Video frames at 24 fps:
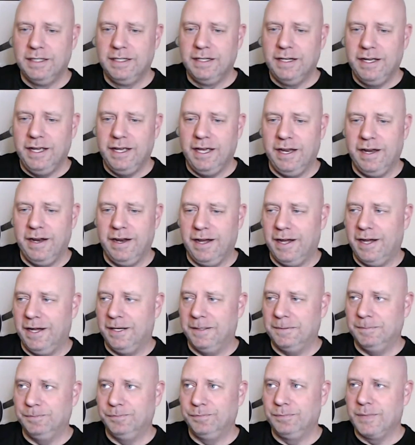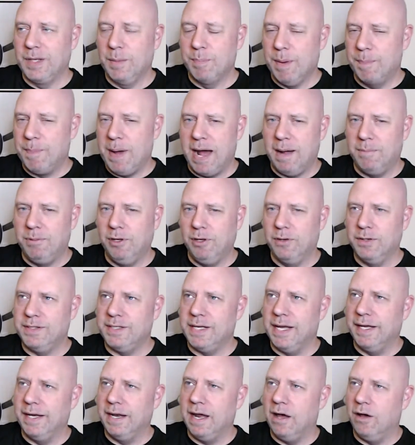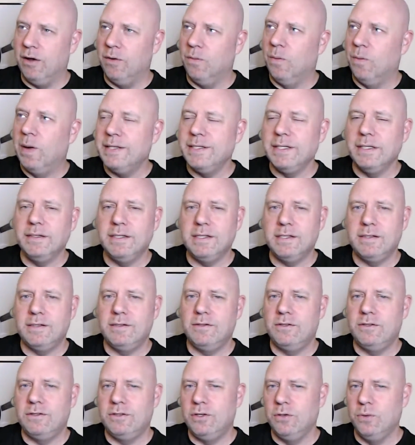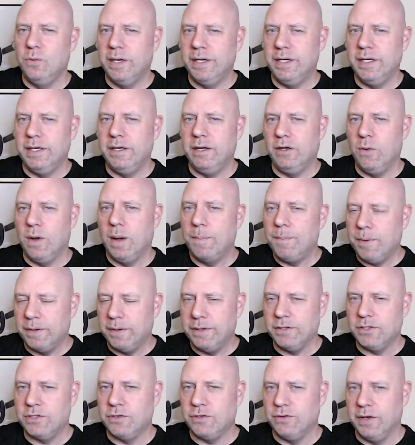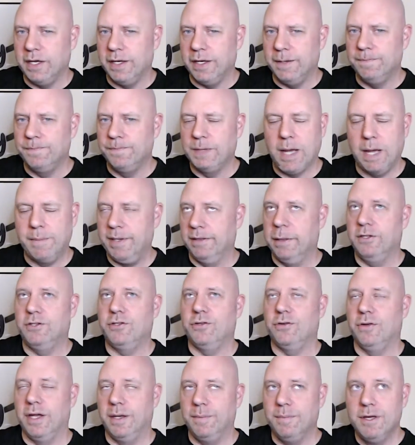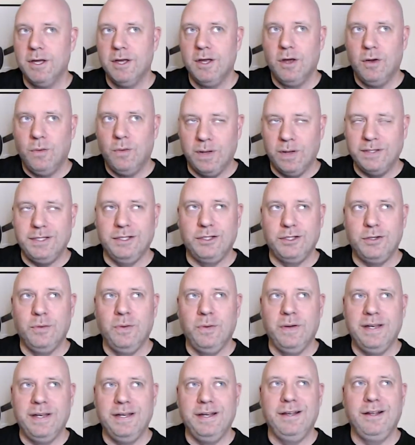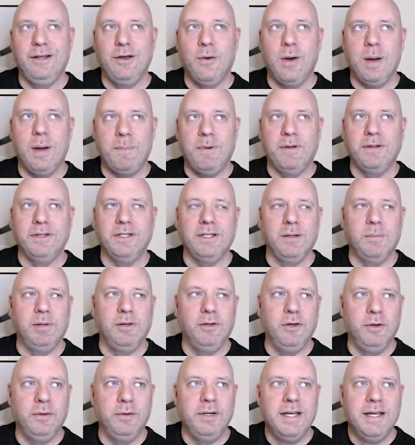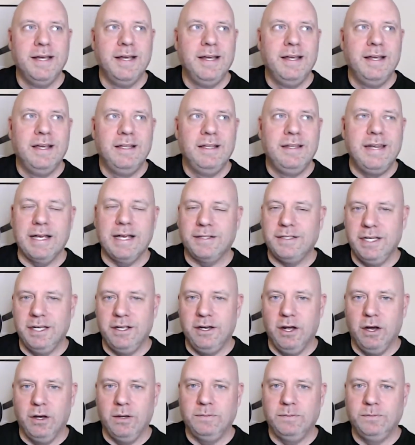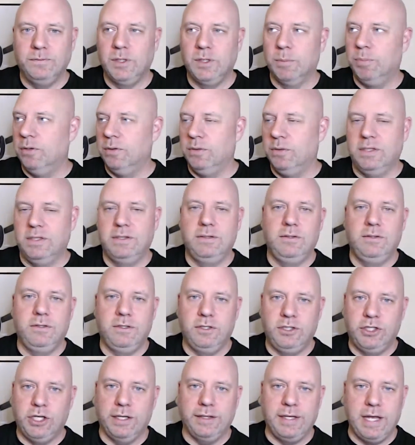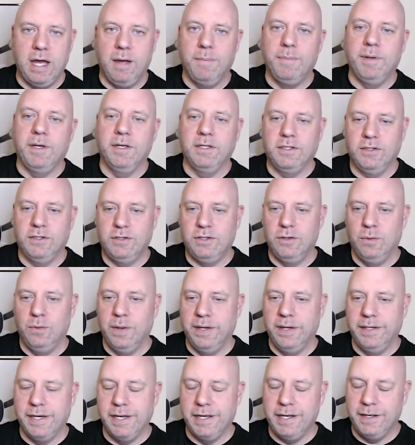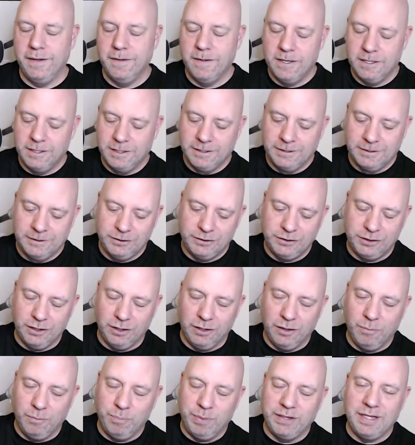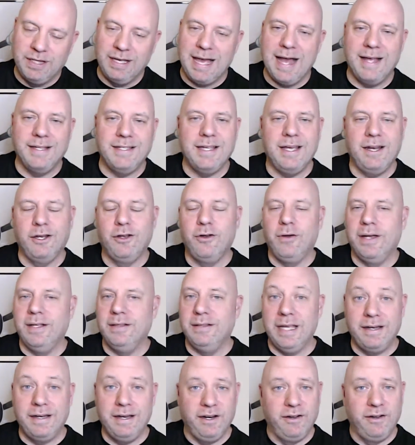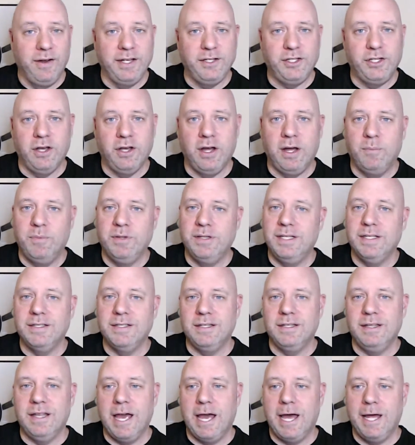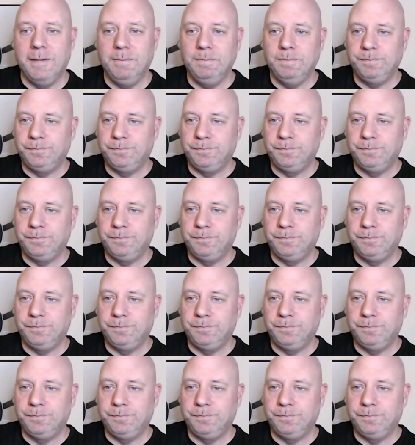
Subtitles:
It but Pablo was saying how it wasn't too windy to go up on the stream. I mean, the stream wasn't too windy to go up onto the balloon. Next thing you know, the balloon's shut down because it's too windy. So, but the guys they did a great job with this and that.